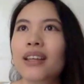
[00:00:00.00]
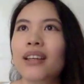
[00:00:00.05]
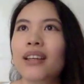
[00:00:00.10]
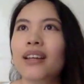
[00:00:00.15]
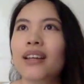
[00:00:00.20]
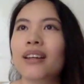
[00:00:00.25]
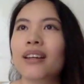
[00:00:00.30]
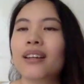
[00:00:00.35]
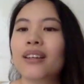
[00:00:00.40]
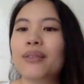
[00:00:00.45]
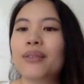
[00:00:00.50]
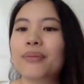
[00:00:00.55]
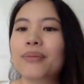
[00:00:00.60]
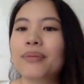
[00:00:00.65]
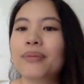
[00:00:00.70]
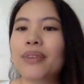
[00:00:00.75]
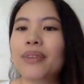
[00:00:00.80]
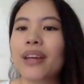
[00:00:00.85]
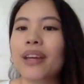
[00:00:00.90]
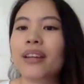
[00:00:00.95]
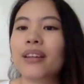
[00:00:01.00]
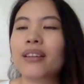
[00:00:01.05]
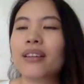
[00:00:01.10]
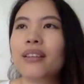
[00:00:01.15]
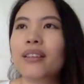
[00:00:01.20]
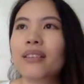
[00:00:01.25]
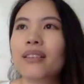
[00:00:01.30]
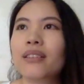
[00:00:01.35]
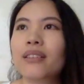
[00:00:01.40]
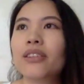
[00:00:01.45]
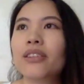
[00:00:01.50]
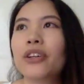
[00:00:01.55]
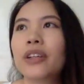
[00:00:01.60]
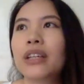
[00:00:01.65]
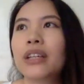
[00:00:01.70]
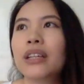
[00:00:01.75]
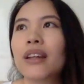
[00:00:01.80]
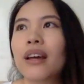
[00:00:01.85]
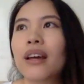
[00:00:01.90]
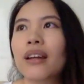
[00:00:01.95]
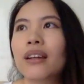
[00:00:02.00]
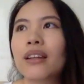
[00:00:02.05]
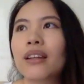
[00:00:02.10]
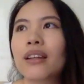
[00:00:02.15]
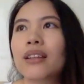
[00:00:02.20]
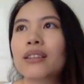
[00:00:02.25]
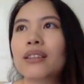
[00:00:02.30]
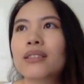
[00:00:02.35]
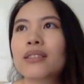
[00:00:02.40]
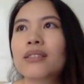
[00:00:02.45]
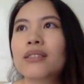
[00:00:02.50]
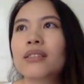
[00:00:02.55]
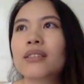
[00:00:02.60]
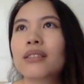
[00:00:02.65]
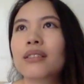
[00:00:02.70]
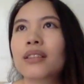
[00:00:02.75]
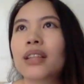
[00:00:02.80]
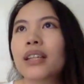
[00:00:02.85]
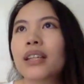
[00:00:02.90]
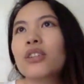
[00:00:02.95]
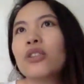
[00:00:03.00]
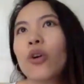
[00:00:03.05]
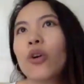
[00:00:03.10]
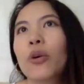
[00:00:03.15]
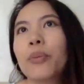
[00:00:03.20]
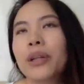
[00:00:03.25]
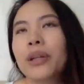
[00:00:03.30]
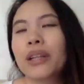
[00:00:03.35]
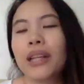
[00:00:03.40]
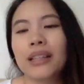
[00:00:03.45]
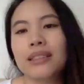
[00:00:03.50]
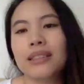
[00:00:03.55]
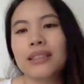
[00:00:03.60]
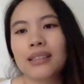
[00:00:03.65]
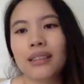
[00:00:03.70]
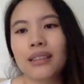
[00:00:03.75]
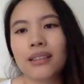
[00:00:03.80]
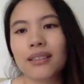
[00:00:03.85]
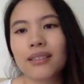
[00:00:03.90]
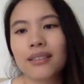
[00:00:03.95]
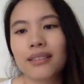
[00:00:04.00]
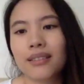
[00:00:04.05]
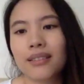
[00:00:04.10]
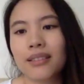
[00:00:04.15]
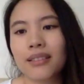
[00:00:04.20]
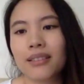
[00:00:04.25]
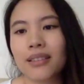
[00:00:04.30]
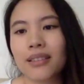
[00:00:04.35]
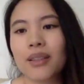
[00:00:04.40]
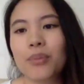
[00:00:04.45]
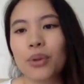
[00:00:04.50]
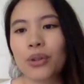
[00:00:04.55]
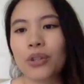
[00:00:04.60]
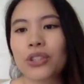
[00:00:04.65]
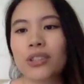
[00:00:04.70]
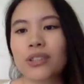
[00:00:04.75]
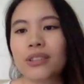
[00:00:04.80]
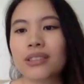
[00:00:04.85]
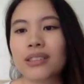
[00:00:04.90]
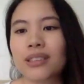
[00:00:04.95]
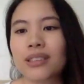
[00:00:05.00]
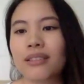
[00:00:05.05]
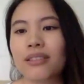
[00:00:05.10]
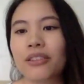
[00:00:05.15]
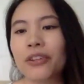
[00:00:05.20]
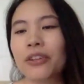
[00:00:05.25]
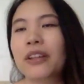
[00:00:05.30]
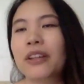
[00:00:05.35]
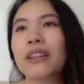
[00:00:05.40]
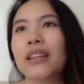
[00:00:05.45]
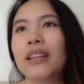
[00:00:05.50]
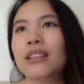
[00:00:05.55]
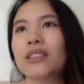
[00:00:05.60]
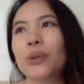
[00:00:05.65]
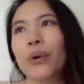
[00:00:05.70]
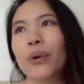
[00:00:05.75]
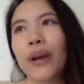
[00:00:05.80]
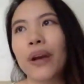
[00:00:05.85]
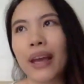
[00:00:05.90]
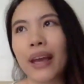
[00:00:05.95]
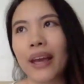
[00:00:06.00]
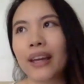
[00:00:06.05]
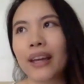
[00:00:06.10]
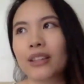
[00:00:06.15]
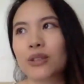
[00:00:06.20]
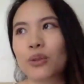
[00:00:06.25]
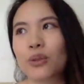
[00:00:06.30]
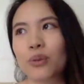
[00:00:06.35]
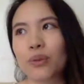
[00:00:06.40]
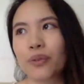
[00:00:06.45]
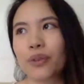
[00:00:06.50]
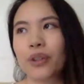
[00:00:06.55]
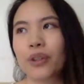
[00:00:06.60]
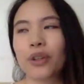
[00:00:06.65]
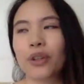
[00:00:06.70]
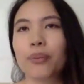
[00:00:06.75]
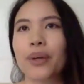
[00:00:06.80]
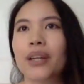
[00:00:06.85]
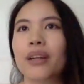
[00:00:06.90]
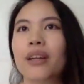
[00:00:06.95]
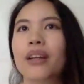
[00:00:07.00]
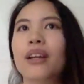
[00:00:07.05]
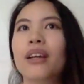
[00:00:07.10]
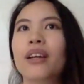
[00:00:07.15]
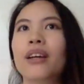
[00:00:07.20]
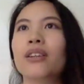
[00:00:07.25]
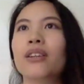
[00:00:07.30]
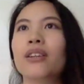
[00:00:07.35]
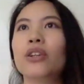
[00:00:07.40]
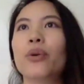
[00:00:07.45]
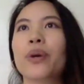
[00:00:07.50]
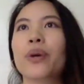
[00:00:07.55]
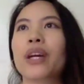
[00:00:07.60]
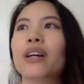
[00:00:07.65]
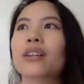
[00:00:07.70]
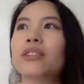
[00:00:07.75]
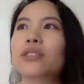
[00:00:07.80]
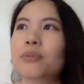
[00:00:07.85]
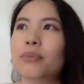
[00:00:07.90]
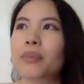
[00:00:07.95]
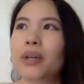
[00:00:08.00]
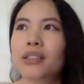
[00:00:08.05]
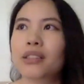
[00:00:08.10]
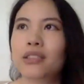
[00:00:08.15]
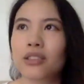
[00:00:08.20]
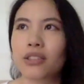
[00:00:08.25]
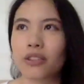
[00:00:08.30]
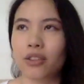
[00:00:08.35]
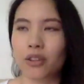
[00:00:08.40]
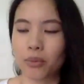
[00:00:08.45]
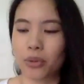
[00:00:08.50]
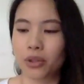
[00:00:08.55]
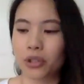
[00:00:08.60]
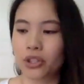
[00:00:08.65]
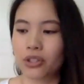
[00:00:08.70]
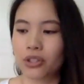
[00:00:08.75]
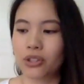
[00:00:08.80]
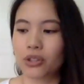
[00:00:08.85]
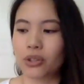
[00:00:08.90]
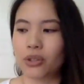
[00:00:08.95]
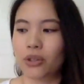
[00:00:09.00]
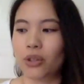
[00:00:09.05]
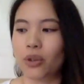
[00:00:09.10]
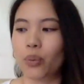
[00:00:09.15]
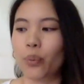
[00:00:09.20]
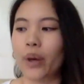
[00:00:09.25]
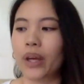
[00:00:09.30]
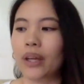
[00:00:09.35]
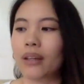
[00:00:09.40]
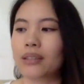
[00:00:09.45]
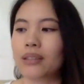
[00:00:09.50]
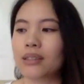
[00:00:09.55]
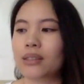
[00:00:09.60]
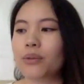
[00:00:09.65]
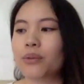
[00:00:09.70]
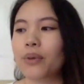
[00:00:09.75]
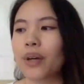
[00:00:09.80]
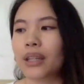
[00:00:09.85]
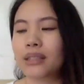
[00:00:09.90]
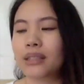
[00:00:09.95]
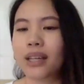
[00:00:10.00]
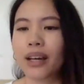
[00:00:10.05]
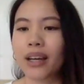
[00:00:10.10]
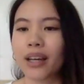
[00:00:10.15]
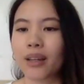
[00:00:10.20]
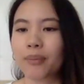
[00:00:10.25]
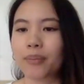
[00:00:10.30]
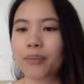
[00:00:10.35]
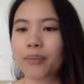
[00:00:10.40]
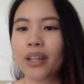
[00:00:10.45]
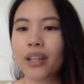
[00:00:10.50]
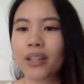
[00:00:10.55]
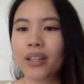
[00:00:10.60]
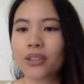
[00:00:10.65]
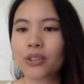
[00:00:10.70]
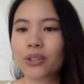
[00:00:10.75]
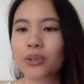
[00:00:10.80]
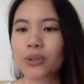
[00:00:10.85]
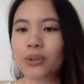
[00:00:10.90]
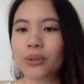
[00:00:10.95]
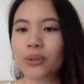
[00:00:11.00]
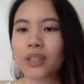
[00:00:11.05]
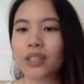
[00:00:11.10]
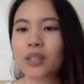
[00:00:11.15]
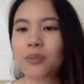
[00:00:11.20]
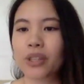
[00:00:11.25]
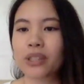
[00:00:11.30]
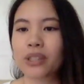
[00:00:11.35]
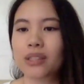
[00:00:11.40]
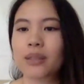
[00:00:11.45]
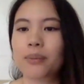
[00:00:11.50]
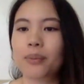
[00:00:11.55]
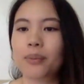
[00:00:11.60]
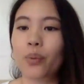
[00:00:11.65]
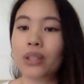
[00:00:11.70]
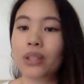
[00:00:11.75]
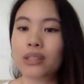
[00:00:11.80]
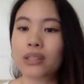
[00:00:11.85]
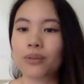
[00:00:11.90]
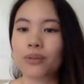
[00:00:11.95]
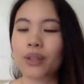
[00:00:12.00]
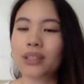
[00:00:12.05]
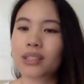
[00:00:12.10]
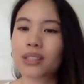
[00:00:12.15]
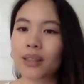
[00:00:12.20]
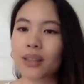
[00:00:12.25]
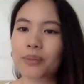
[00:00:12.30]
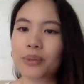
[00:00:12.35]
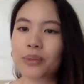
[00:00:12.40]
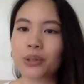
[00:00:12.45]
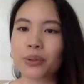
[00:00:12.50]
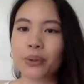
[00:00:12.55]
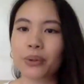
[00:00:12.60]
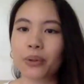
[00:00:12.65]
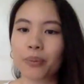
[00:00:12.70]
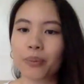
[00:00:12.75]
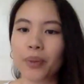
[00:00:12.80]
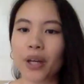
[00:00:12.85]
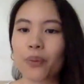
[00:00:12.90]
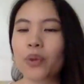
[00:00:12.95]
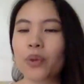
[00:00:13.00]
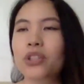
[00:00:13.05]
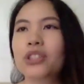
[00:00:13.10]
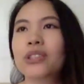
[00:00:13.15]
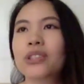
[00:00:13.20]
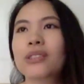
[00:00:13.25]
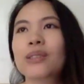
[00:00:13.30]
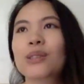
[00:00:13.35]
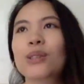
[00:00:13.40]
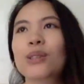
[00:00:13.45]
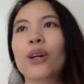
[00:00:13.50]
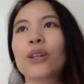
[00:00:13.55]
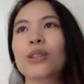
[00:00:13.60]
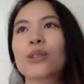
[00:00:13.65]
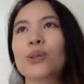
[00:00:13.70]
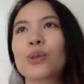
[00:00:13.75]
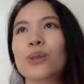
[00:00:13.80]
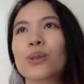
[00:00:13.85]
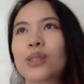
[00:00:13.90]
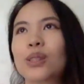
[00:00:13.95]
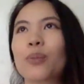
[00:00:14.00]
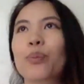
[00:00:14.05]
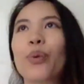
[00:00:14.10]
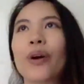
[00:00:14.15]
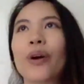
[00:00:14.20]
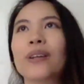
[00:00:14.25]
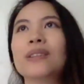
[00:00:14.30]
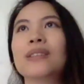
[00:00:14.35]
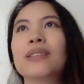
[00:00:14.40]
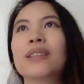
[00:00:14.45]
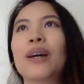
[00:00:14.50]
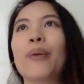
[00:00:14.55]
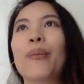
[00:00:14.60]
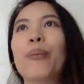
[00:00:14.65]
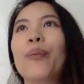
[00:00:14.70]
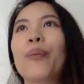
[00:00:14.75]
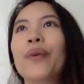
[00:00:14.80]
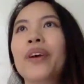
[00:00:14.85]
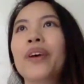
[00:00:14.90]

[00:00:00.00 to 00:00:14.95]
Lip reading: and learning that it's, like, normalizing emotions and learning that it's okay to feel, but knowing how to master your emotions so you know when is the right time to express them and when is the right time to hold back. We're just taught to suppress them